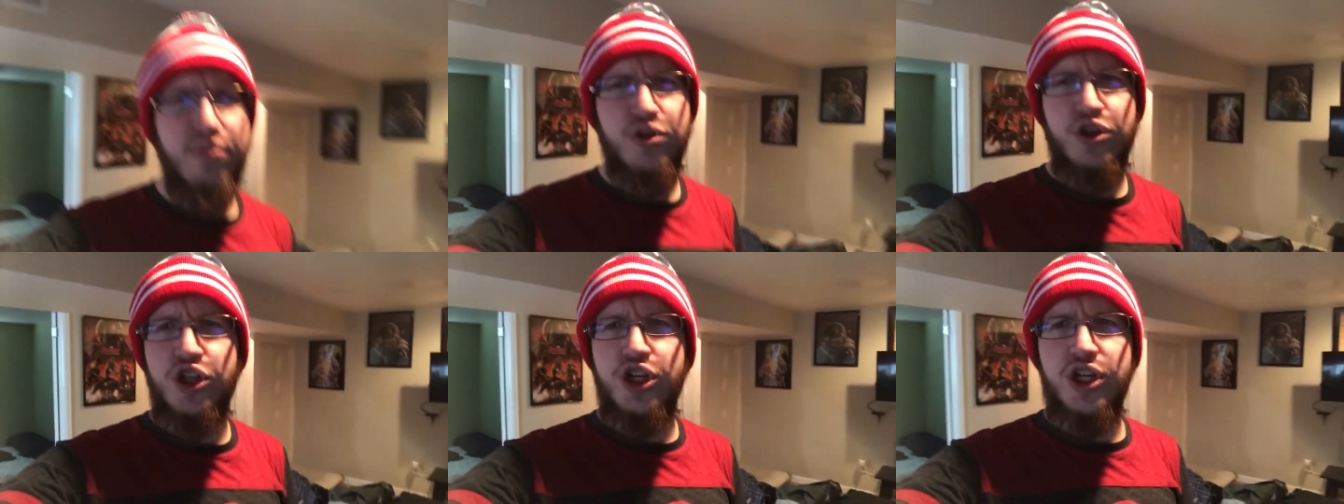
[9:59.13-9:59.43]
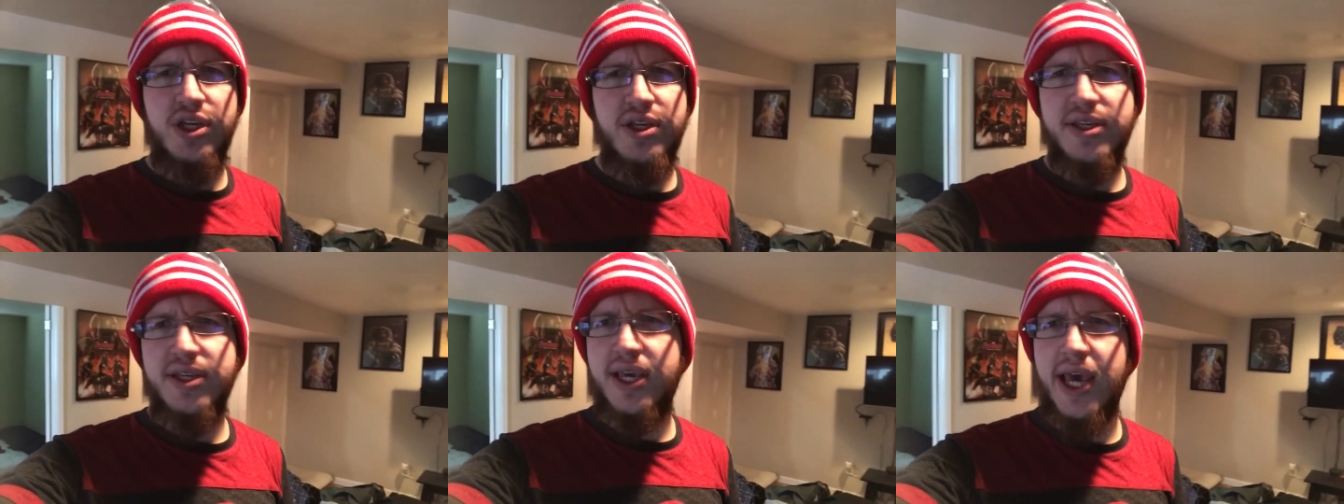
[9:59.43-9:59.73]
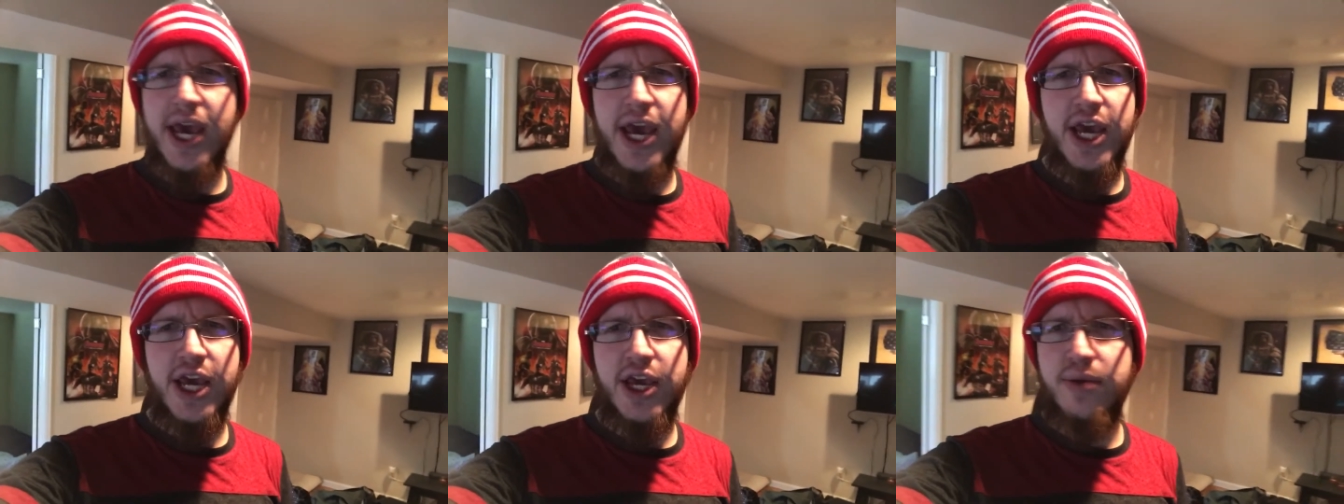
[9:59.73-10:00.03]

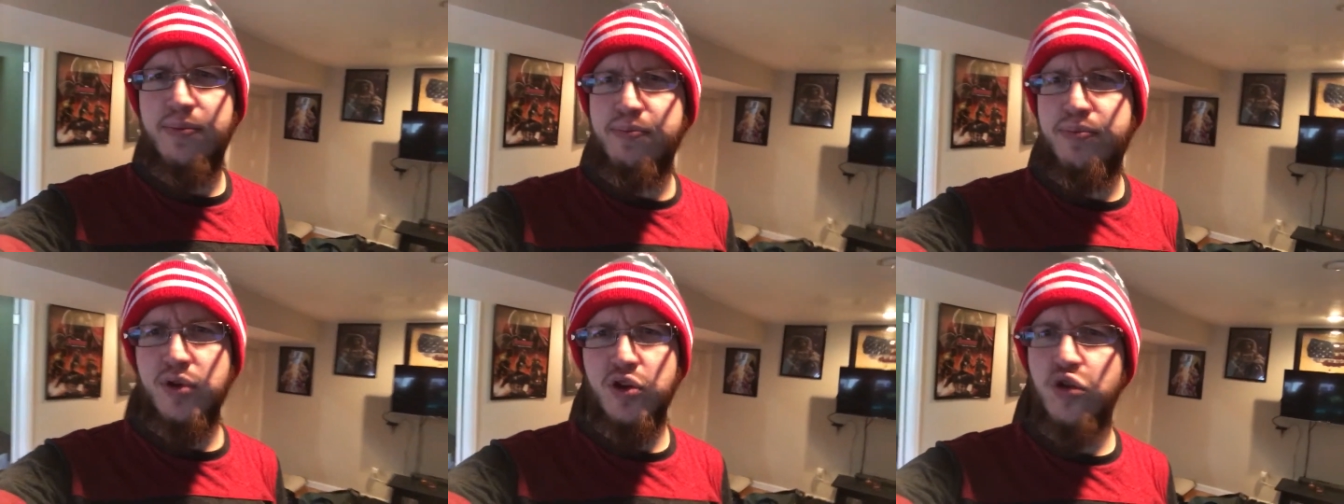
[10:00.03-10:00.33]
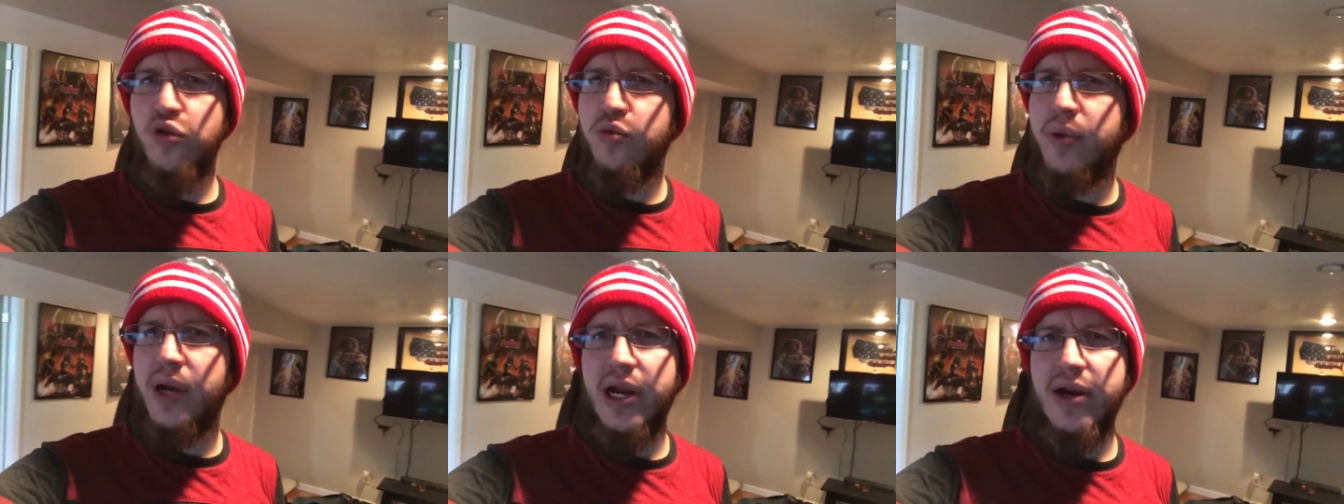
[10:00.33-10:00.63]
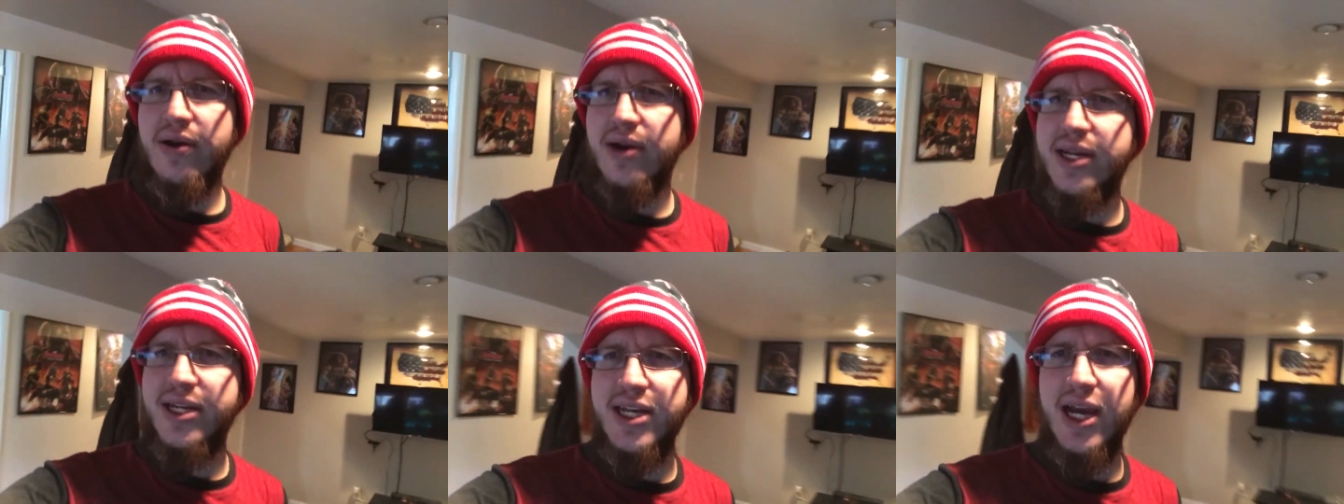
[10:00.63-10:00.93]
cheesecake,
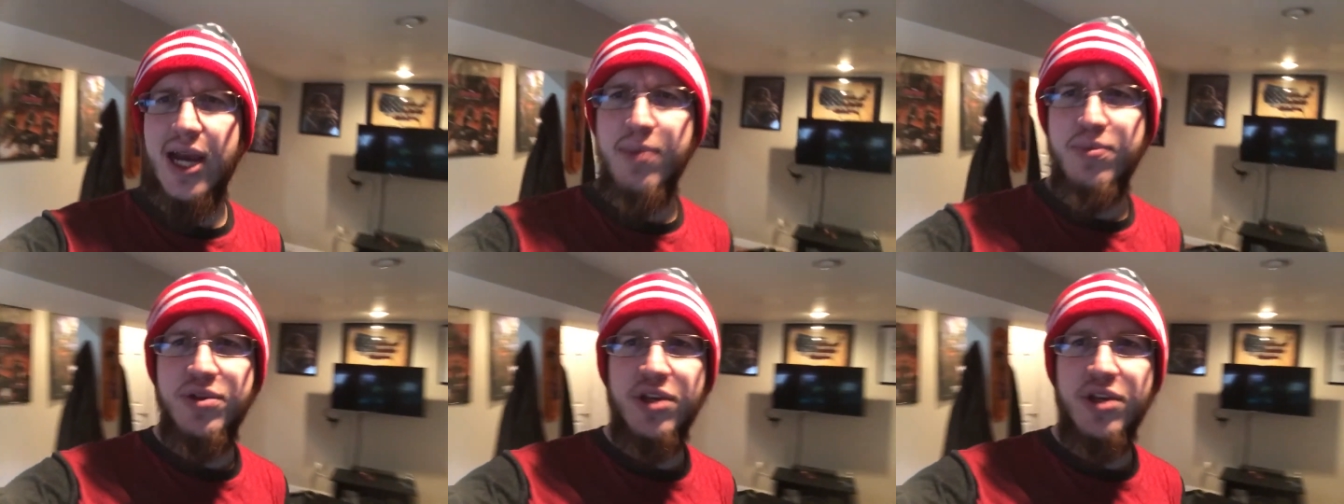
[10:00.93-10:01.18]
blueberry type